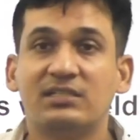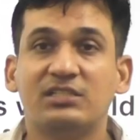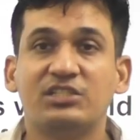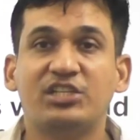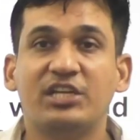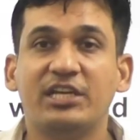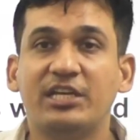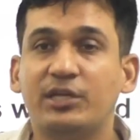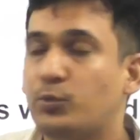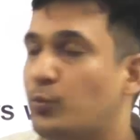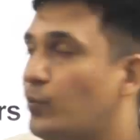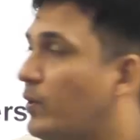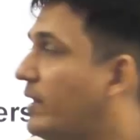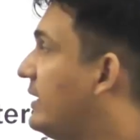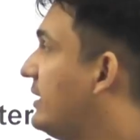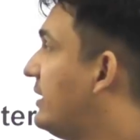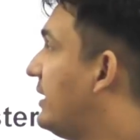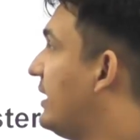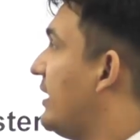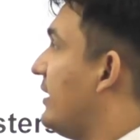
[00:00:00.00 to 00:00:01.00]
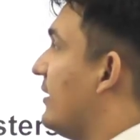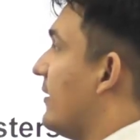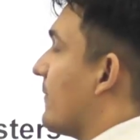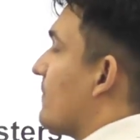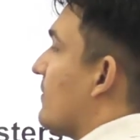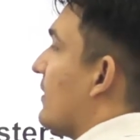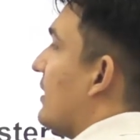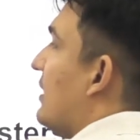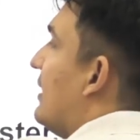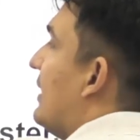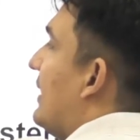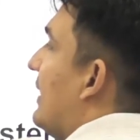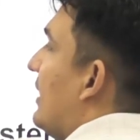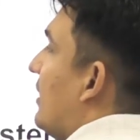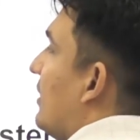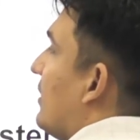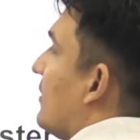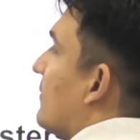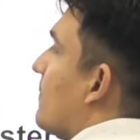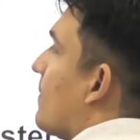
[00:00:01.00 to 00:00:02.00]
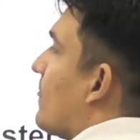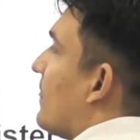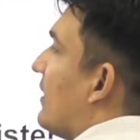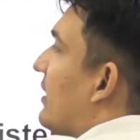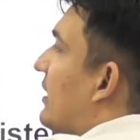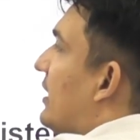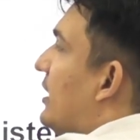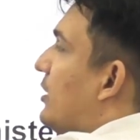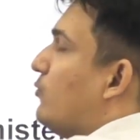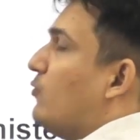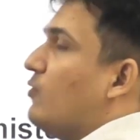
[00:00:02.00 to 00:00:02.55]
G20. It